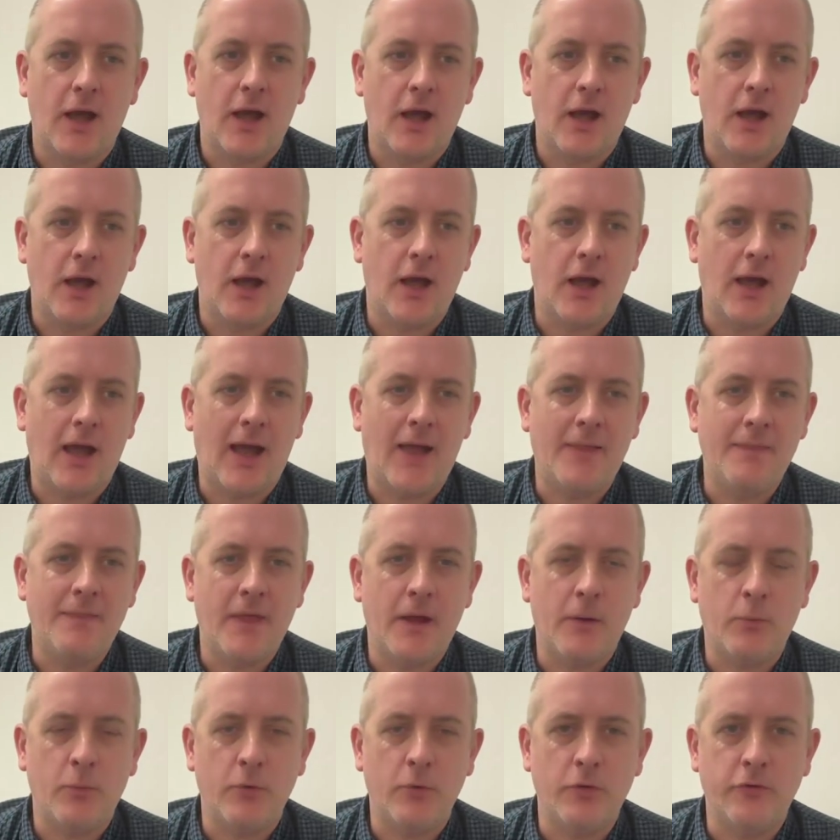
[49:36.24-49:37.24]

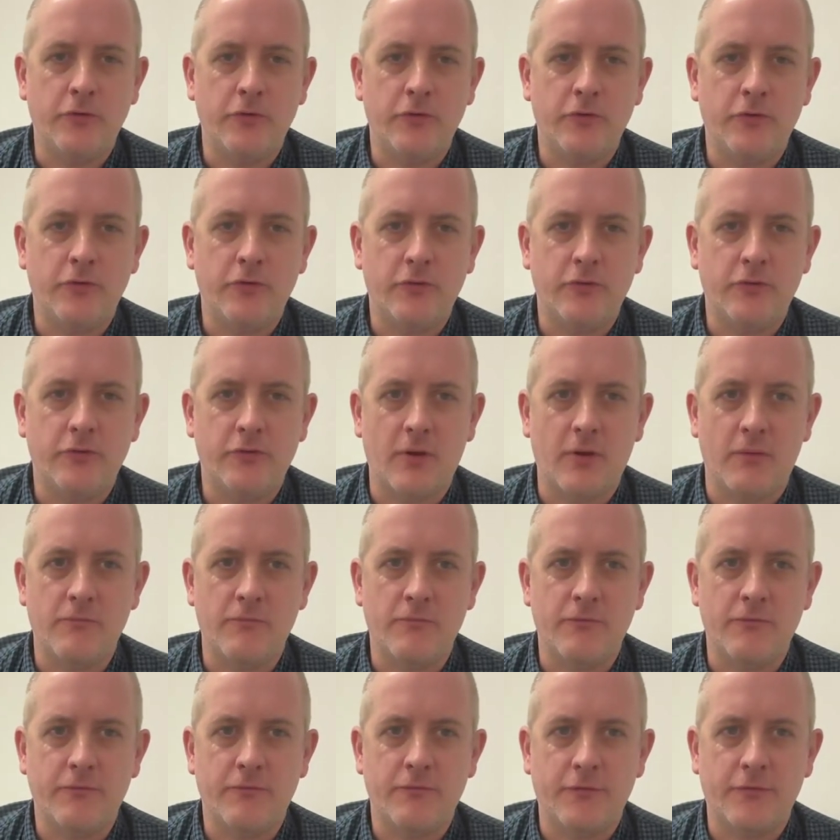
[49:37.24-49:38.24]
and there was
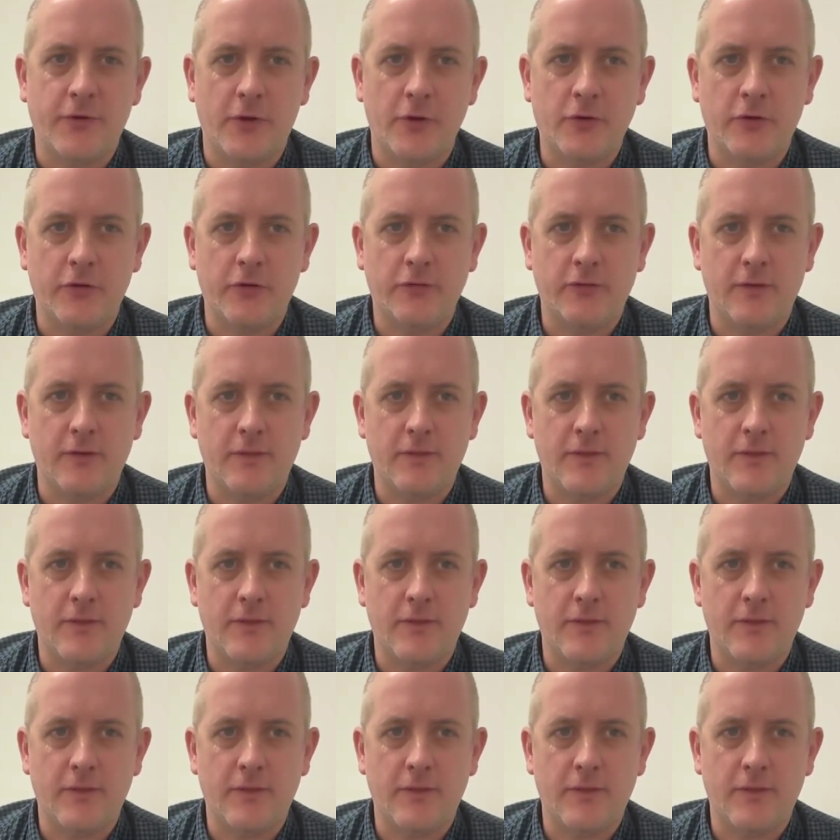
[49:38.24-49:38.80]
some focus